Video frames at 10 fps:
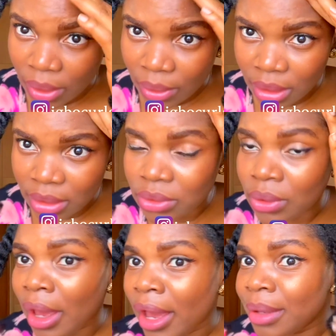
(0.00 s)
Okay,
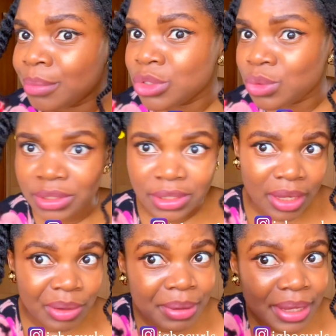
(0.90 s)
so I am
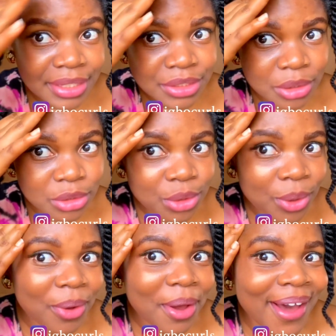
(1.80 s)
sweating out my edge
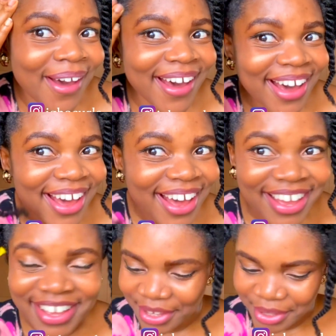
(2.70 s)
control,
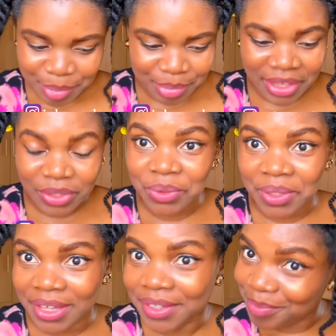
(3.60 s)
but that's
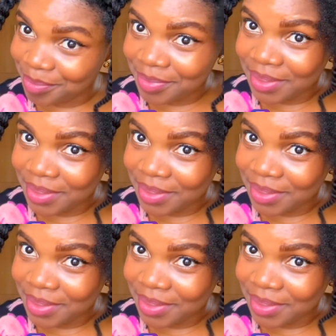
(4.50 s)
okay.